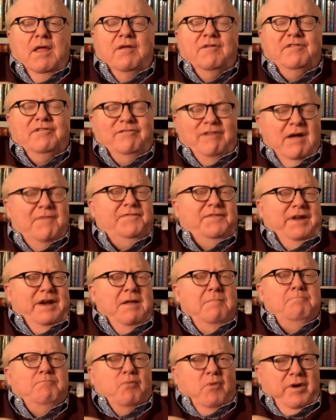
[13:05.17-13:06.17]
has left
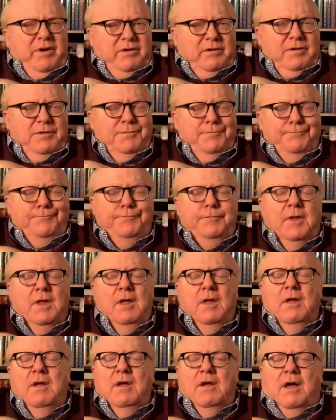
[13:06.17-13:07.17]
an imprint.
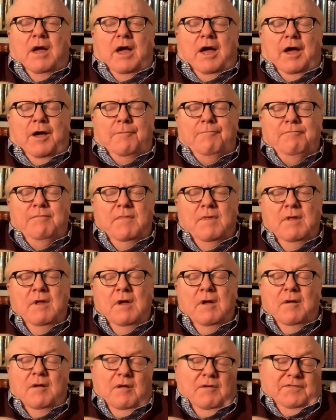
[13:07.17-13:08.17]
Um,
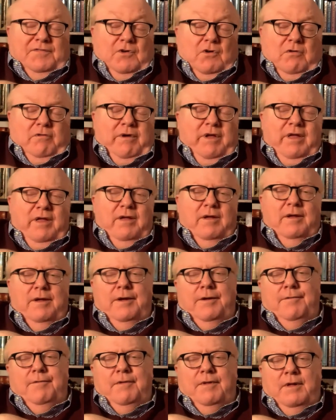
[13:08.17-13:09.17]
certainly,
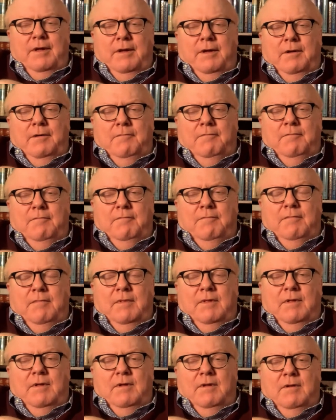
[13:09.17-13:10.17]
uh, um,
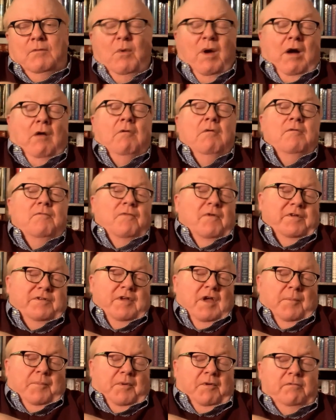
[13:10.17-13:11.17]
well, for
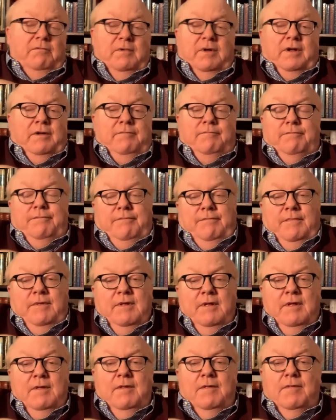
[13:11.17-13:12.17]
example, um,
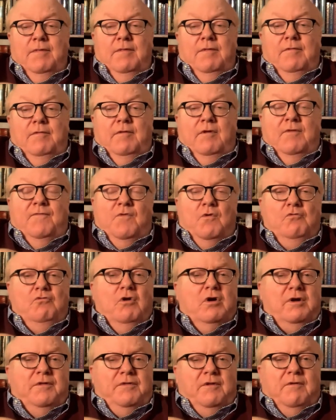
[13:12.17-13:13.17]
if you
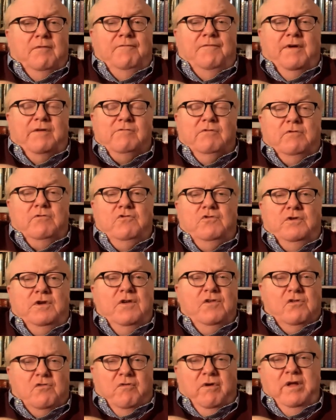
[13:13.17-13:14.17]
look at the federal
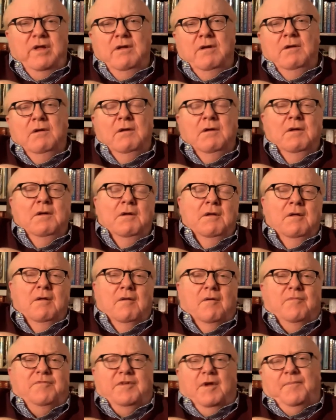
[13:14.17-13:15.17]
judiciary
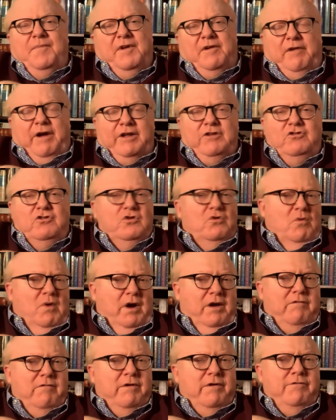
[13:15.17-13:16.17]
of something like
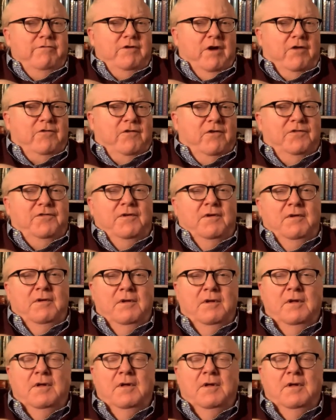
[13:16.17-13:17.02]
200 judges,